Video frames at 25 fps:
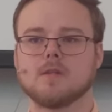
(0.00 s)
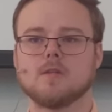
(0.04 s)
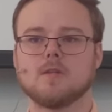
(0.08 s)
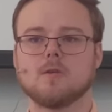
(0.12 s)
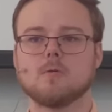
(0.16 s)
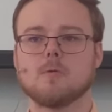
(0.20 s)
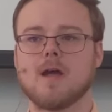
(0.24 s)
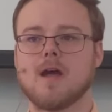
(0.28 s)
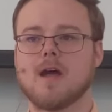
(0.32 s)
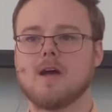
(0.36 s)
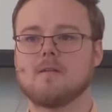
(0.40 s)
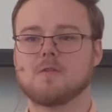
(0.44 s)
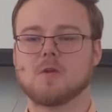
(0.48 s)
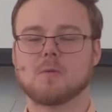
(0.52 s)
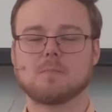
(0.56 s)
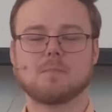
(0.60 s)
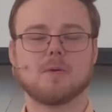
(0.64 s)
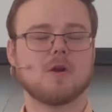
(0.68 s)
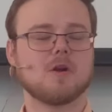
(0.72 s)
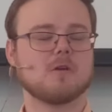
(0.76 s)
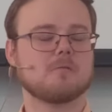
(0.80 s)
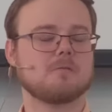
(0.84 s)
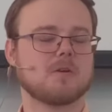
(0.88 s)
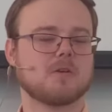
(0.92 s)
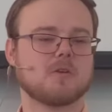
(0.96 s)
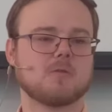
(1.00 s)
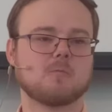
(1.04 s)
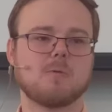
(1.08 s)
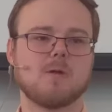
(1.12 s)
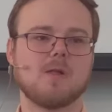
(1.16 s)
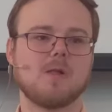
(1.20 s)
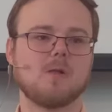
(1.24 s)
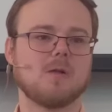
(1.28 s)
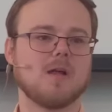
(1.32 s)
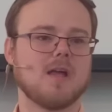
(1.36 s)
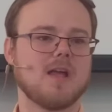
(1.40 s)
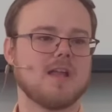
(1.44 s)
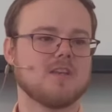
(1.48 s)
You have your perfect
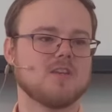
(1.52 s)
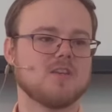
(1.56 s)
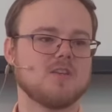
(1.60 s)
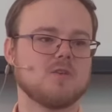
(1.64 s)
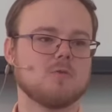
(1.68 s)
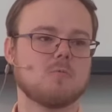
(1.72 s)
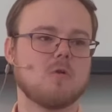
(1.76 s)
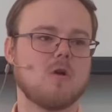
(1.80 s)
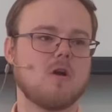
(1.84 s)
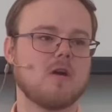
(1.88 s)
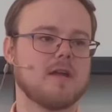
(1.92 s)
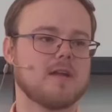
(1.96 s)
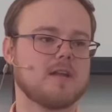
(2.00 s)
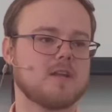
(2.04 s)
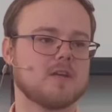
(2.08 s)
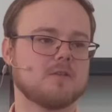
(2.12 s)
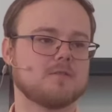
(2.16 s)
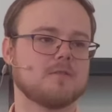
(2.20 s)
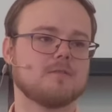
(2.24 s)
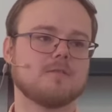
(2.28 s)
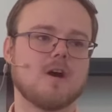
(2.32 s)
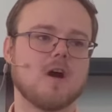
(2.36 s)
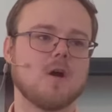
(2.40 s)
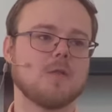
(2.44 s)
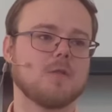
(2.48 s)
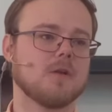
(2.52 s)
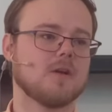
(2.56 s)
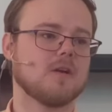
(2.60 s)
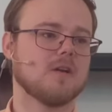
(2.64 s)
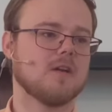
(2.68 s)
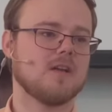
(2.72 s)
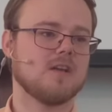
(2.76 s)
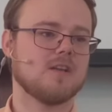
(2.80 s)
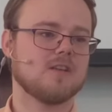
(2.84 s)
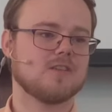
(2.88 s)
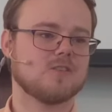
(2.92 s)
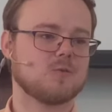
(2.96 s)
will, and you are a good father.